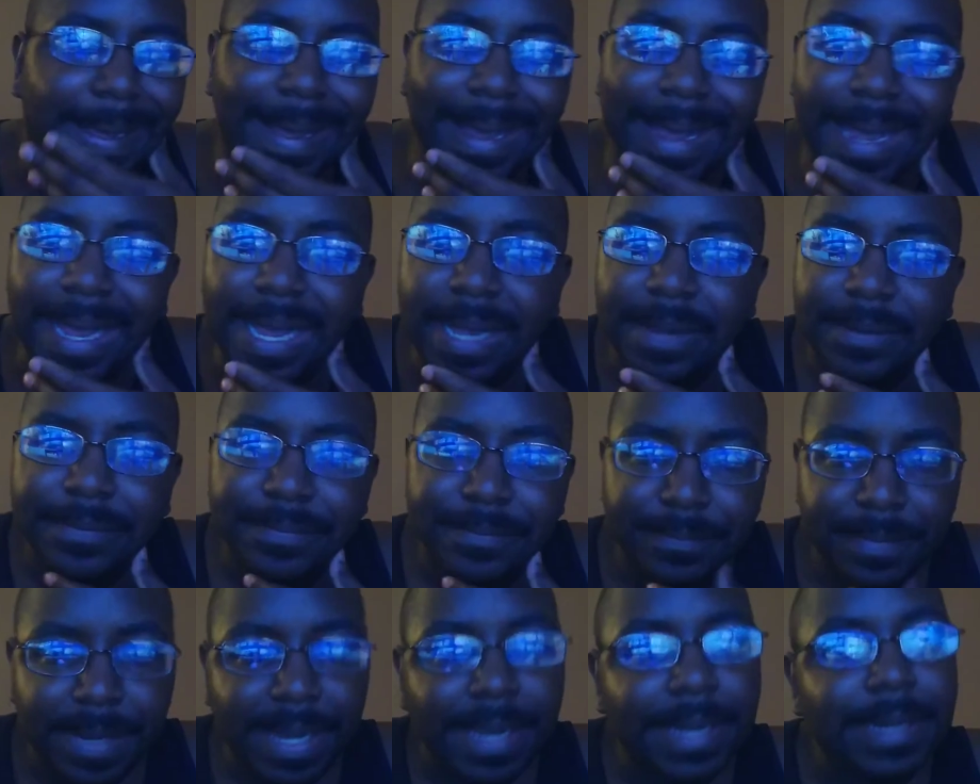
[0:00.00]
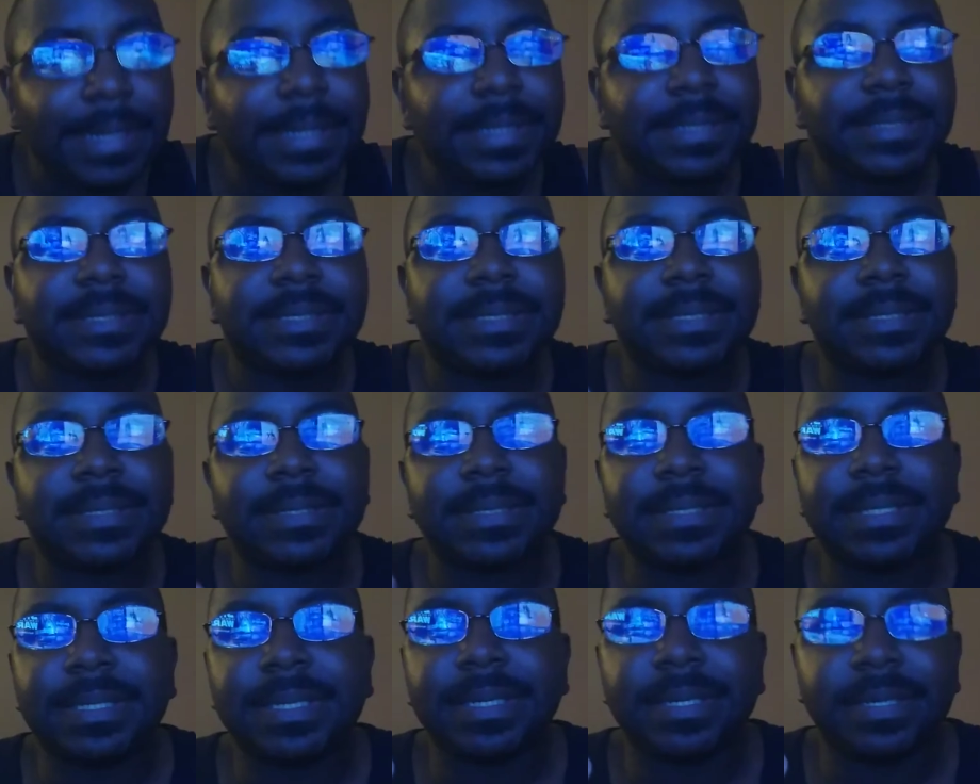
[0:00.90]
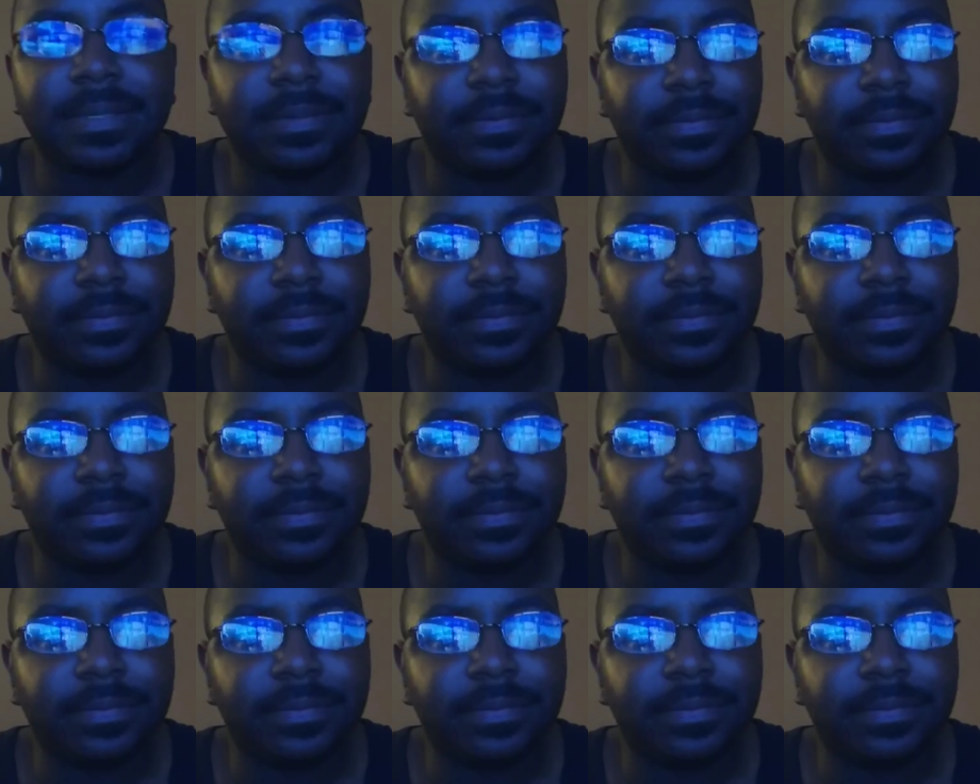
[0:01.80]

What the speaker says: I've managed to like